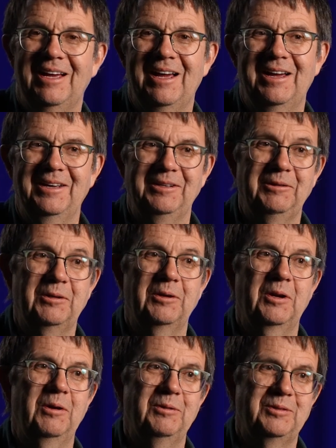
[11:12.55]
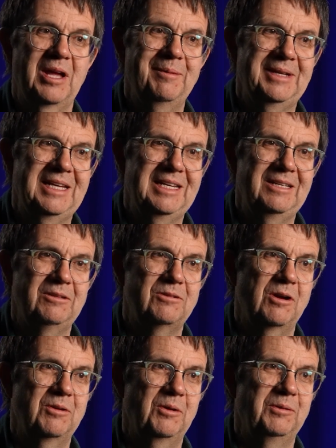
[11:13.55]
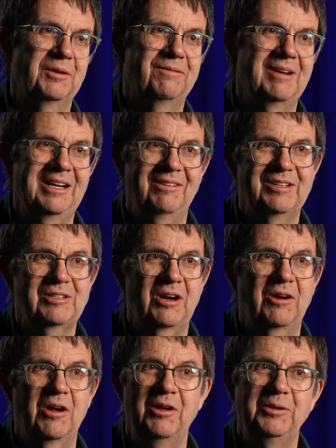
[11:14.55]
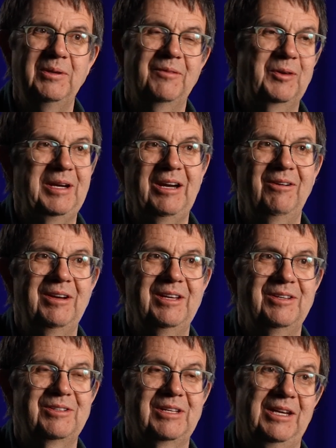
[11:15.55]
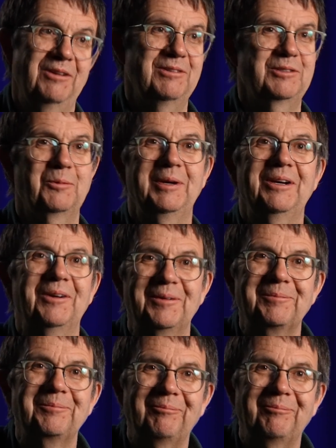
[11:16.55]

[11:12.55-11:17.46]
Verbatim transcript: You don't know who's nominated. You don't know who the finalists are. All you ever hear is, "Here's the winner,"